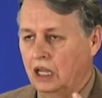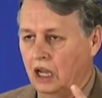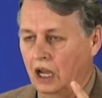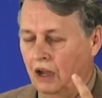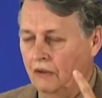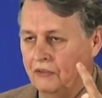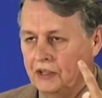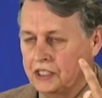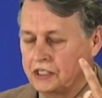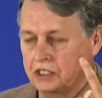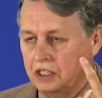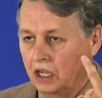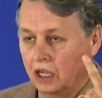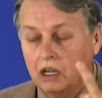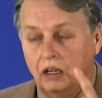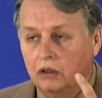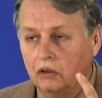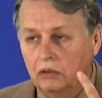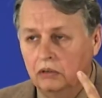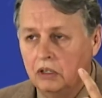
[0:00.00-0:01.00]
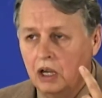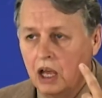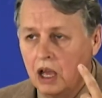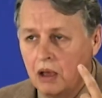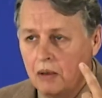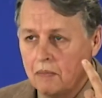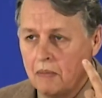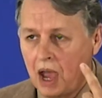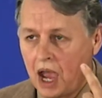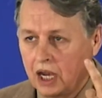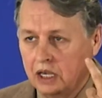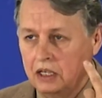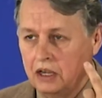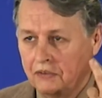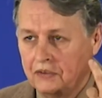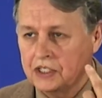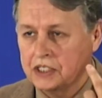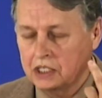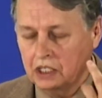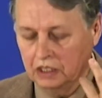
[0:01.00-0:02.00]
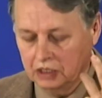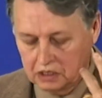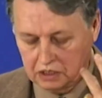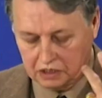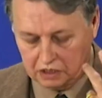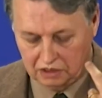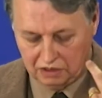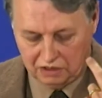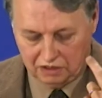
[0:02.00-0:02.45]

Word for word: of its own magnificence.